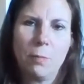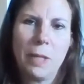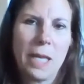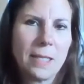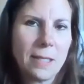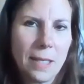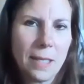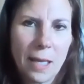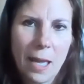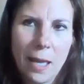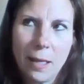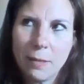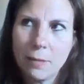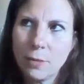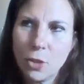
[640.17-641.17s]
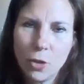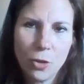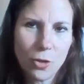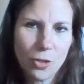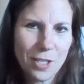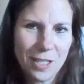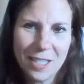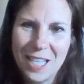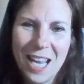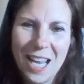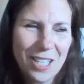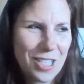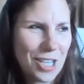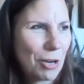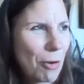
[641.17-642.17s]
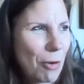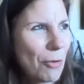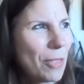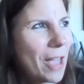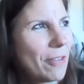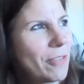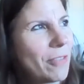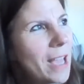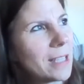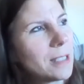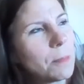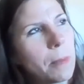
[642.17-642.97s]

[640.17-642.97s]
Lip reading: blessing and curses to grow that fast.